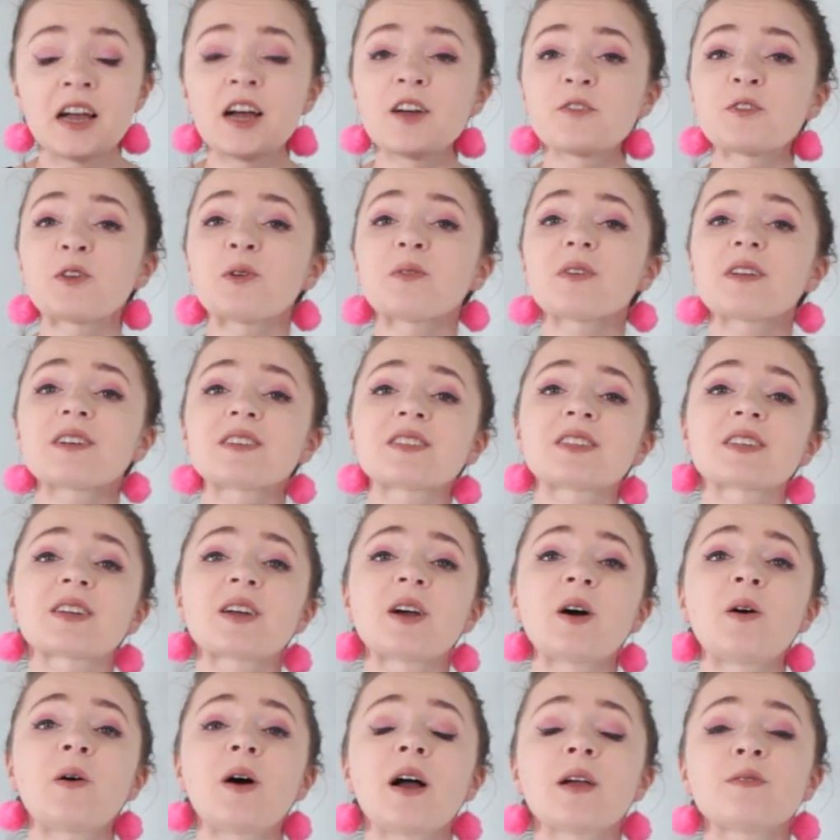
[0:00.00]
A few years
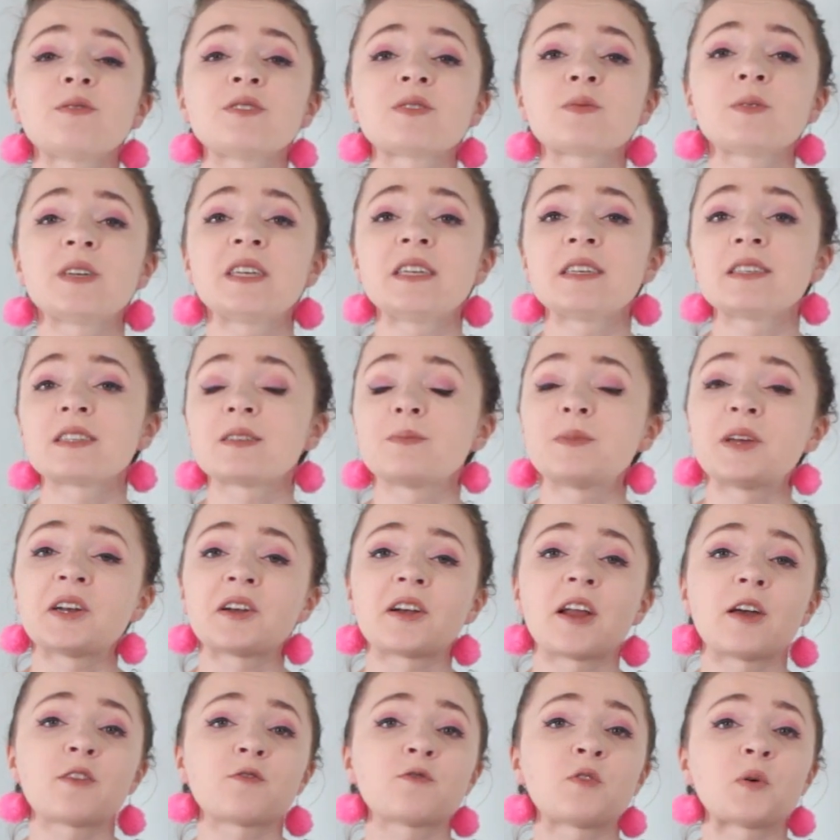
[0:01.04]
ago, I was reading some
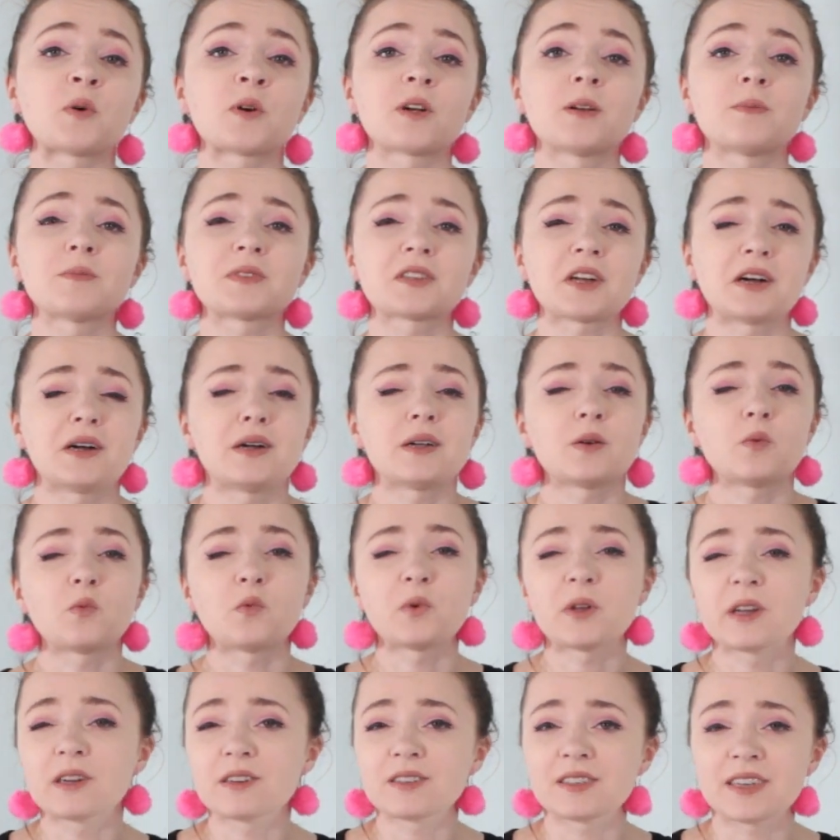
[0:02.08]
internet forums on
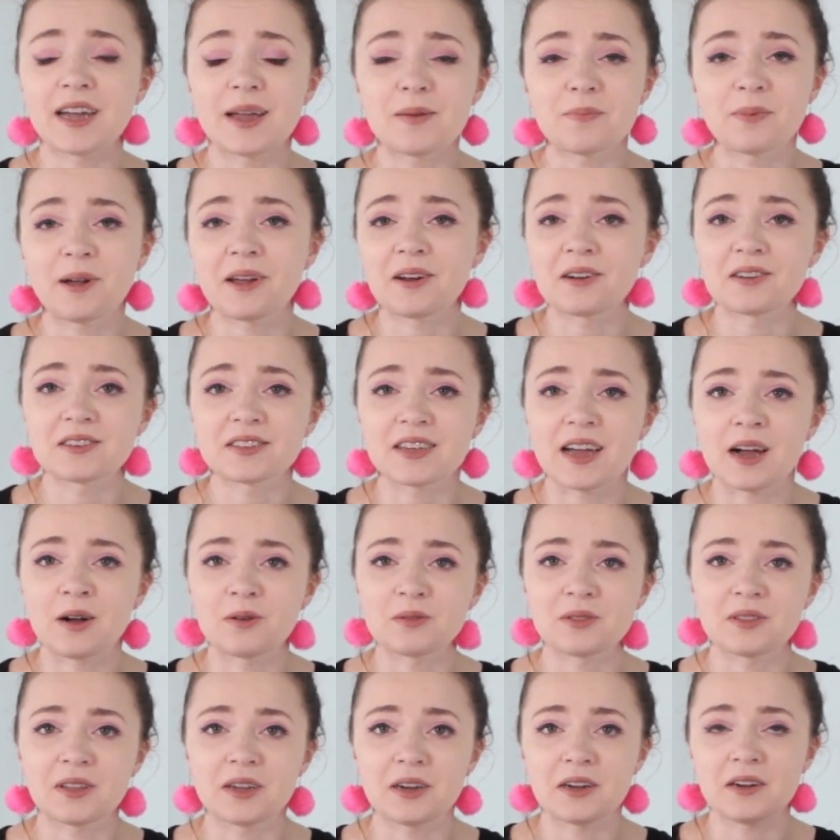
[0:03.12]
weird typewriters
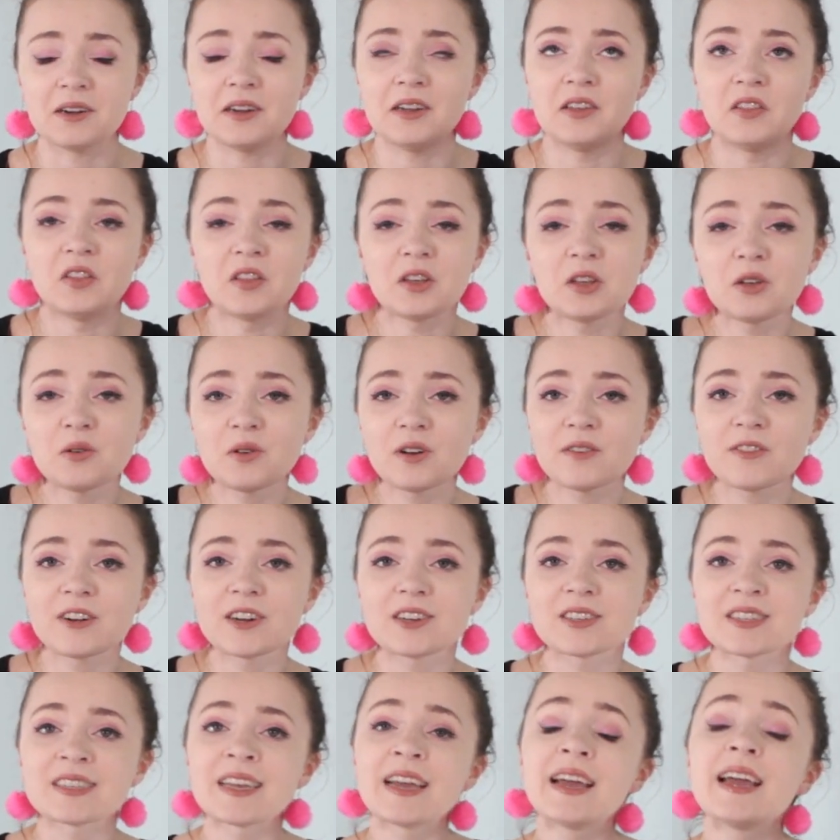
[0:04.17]
out there in the
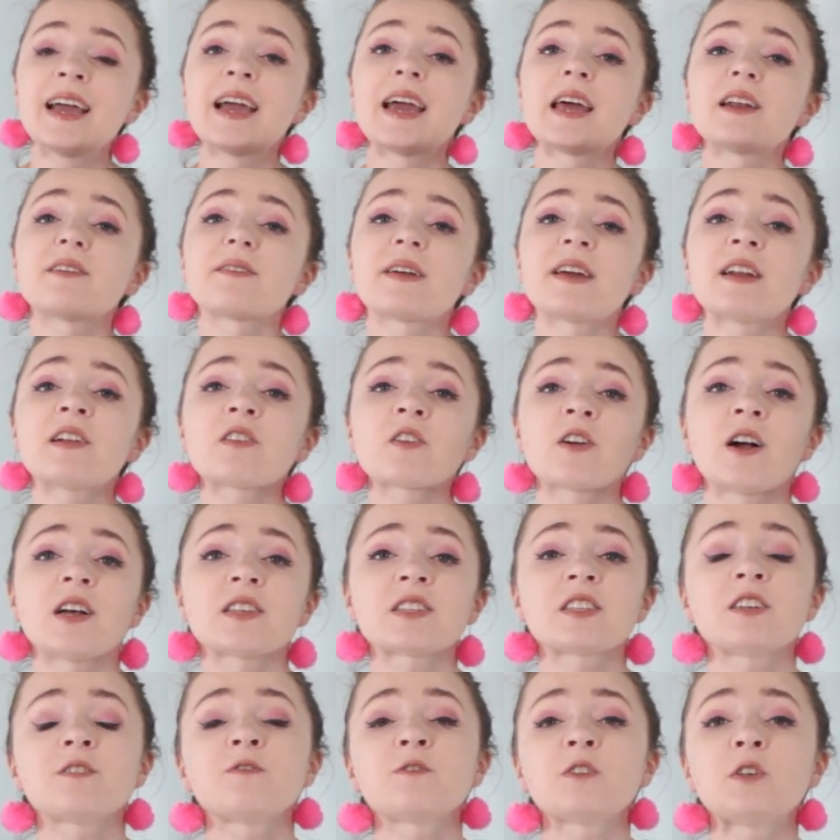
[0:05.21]
universe, and I ran
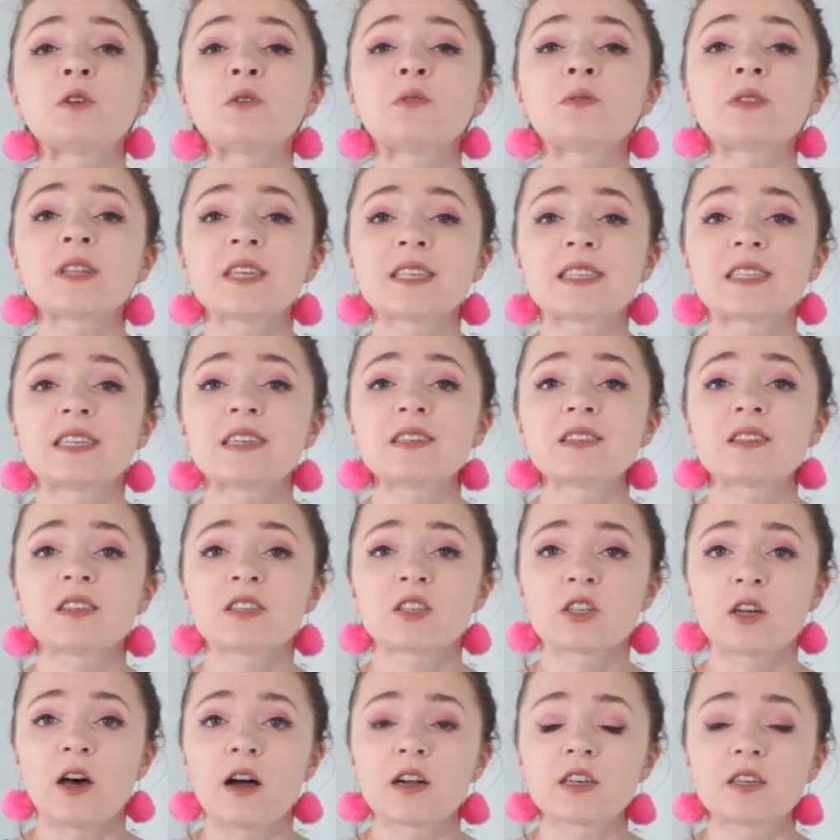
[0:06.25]
across a few listings
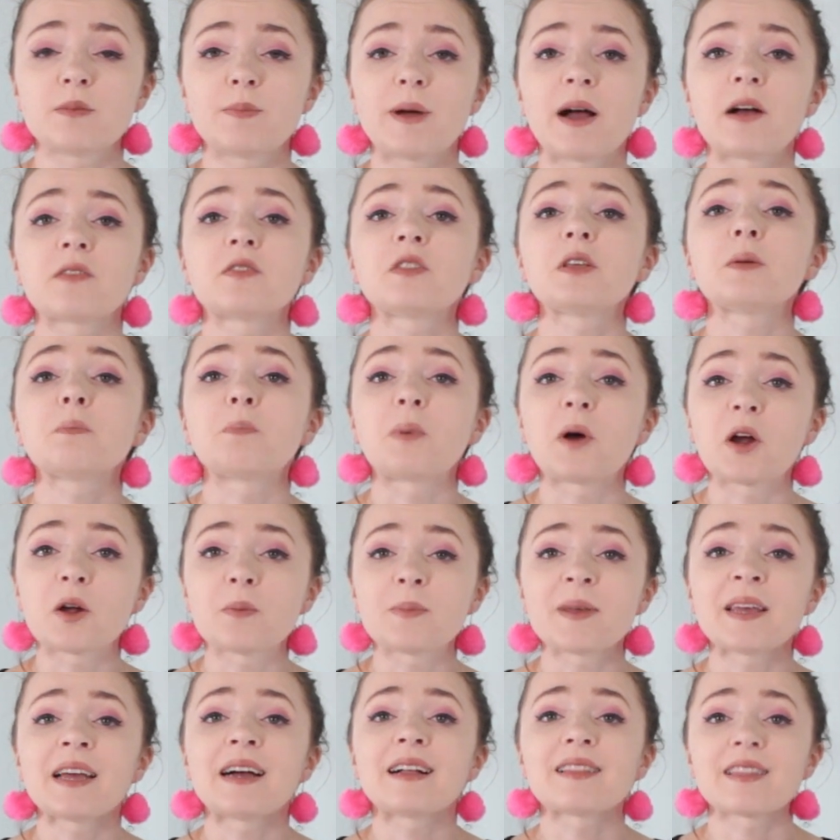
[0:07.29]
that talked about the
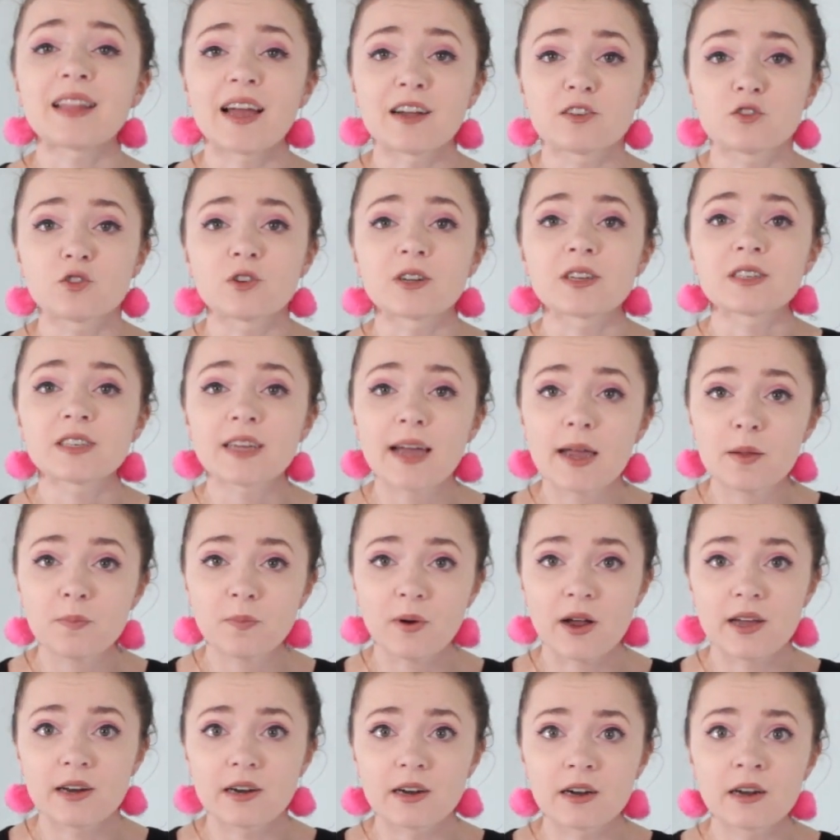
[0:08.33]
Barbie electric
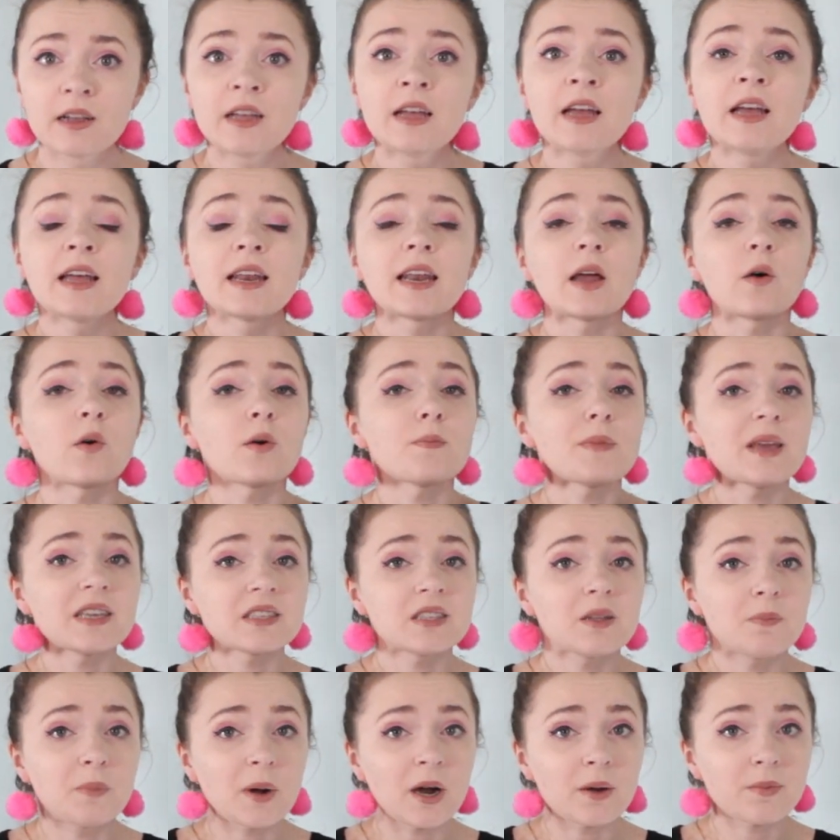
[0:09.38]
typewriter. Now, what
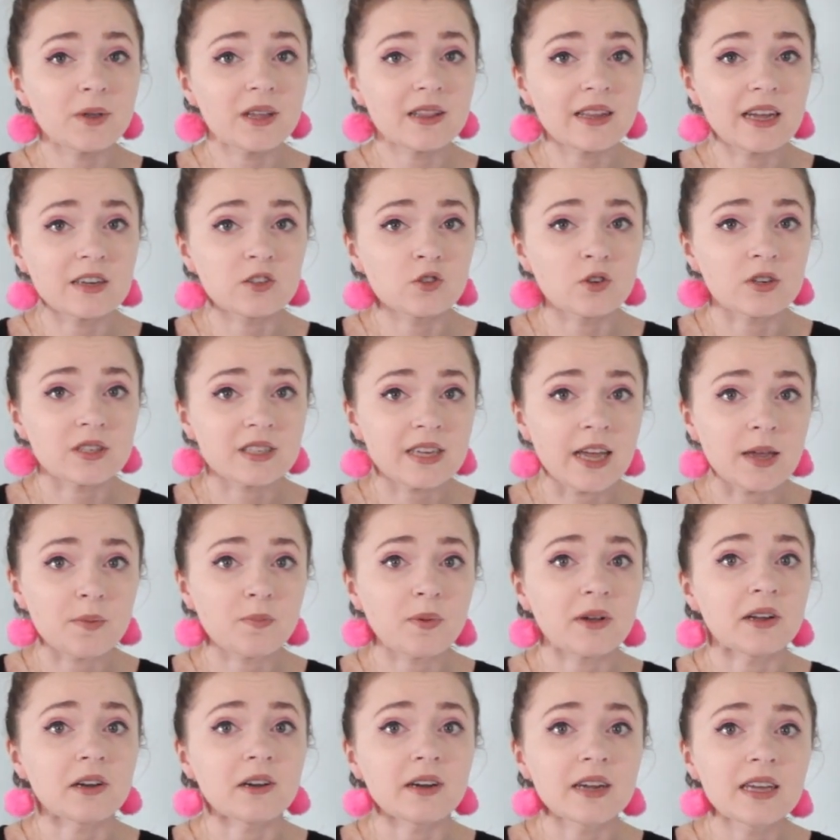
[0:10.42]
makes the Barbie electric
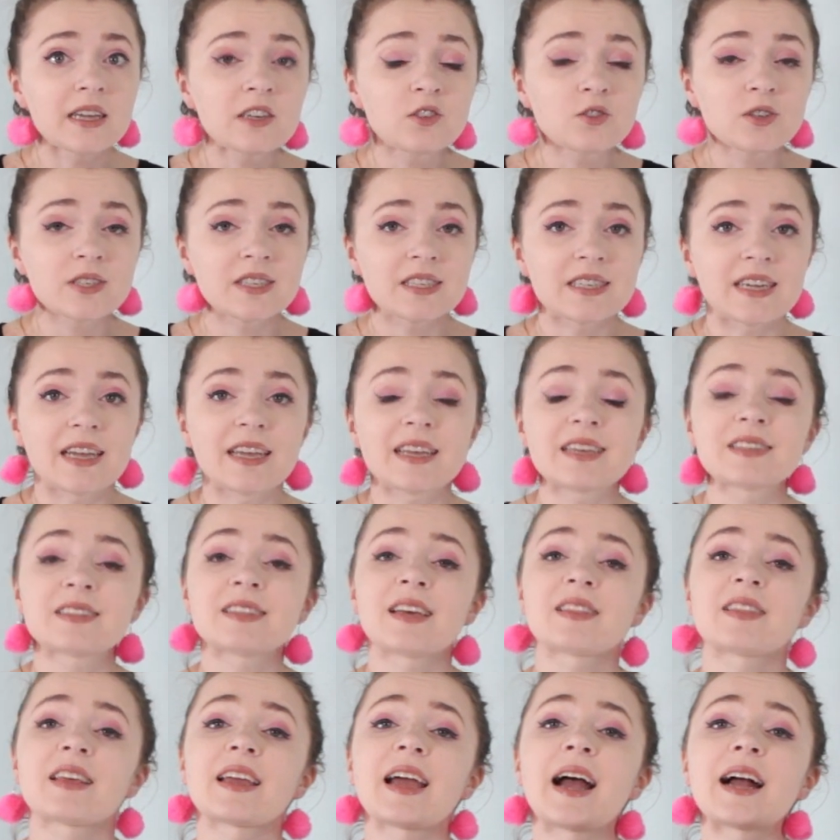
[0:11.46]
typewriter interesting is
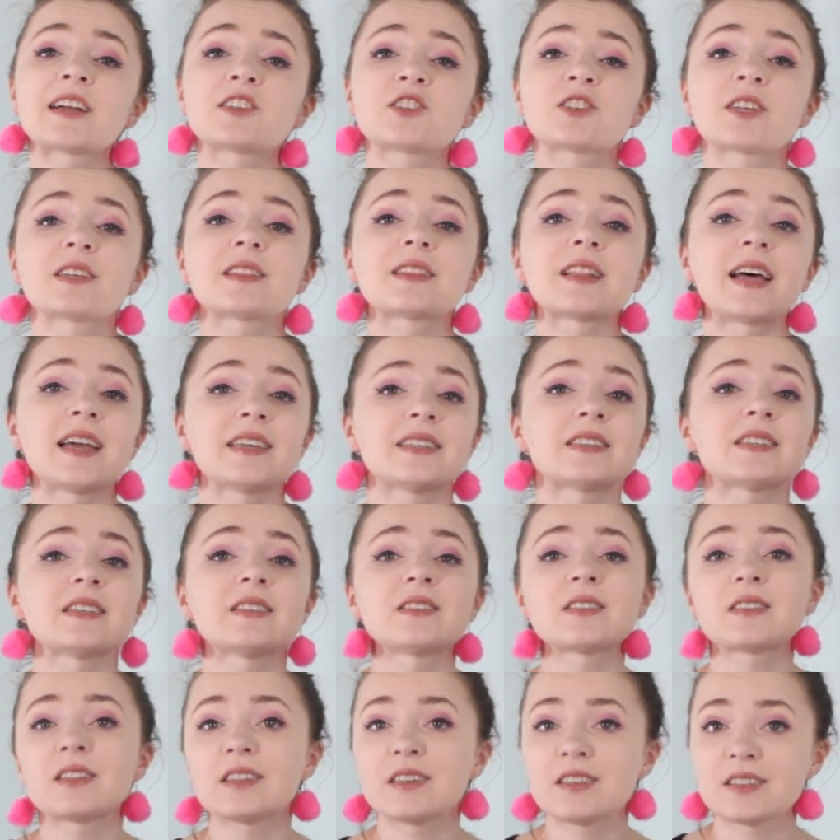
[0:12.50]
that they actually
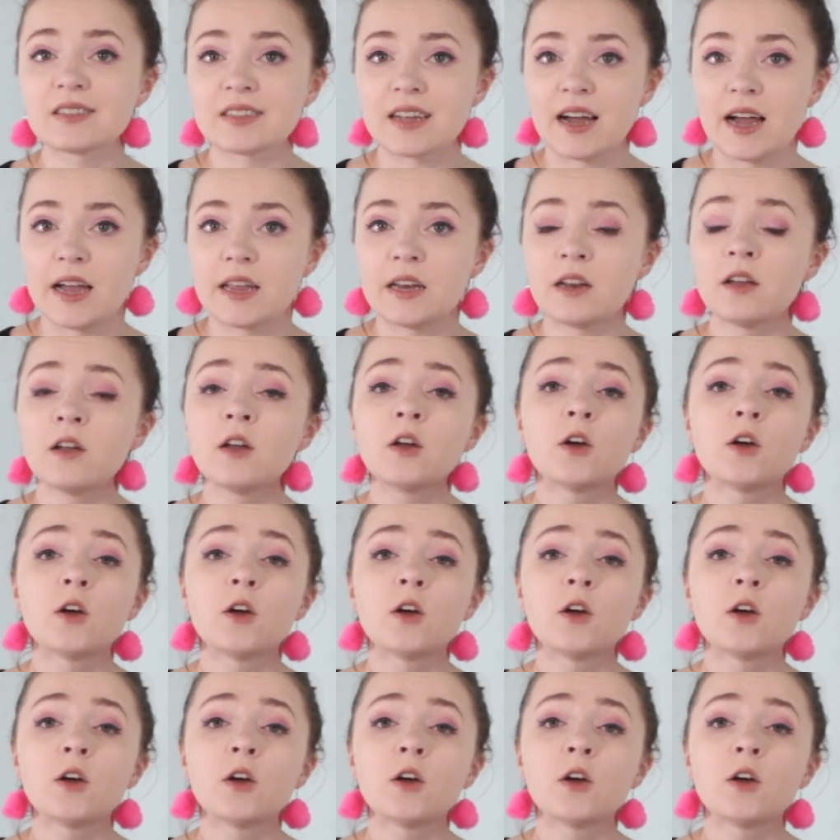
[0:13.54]
licensed the design